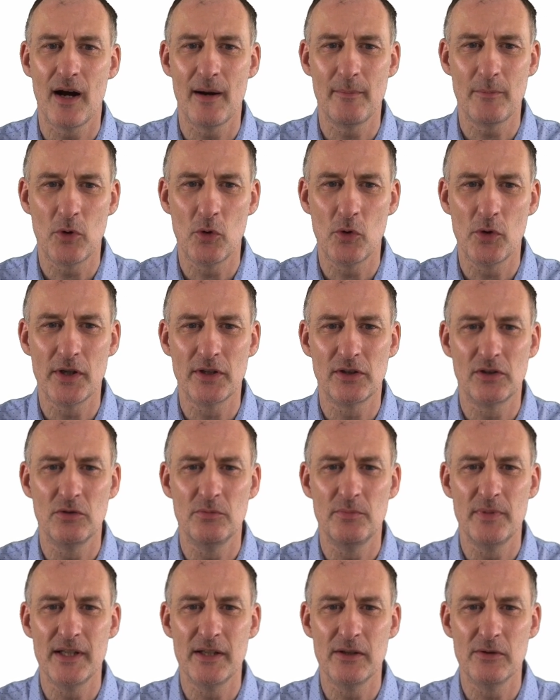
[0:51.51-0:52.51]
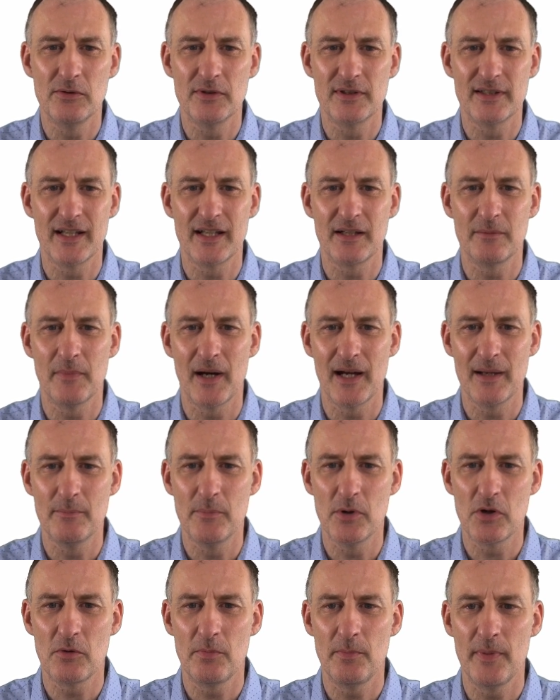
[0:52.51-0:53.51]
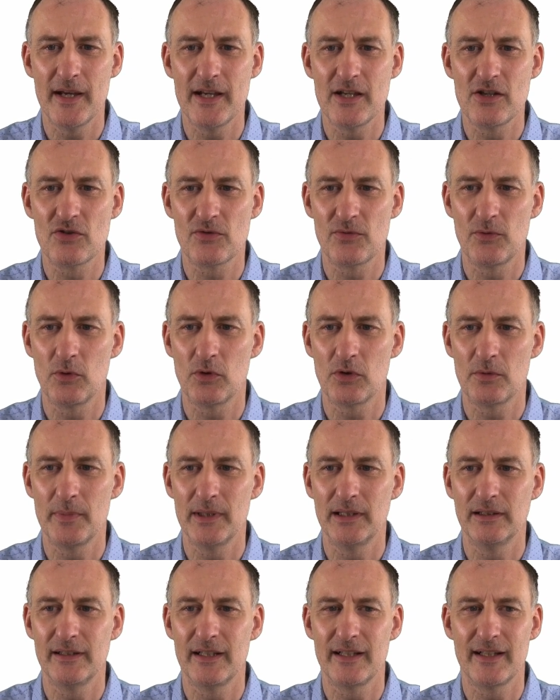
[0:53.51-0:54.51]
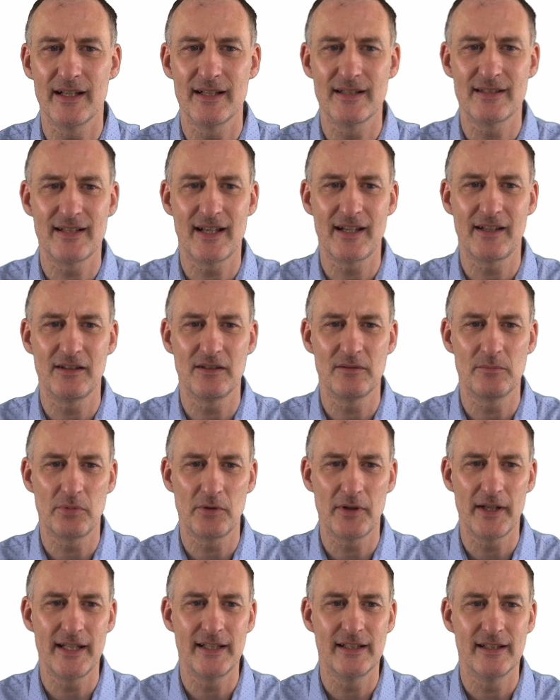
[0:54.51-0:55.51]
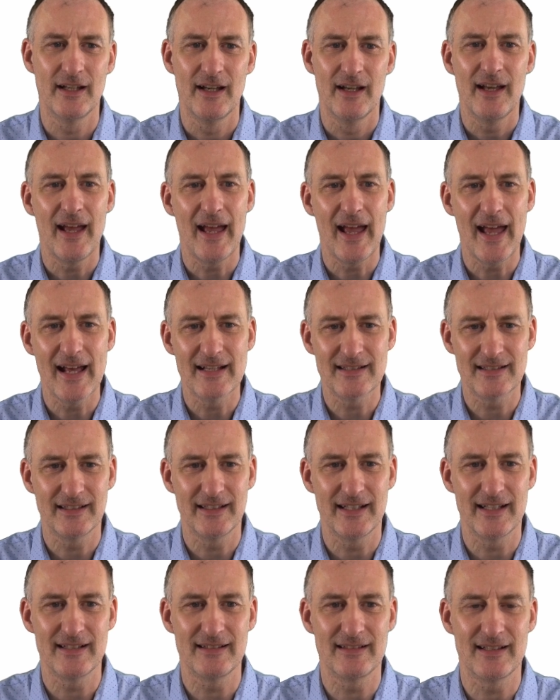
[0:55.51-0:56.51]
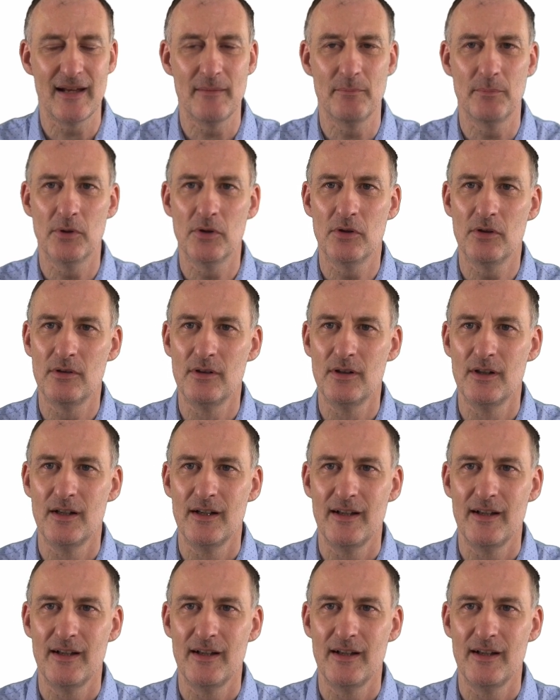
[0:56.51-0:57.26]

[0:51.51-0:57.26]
I'm going to be using my book page for building a second brain as an example.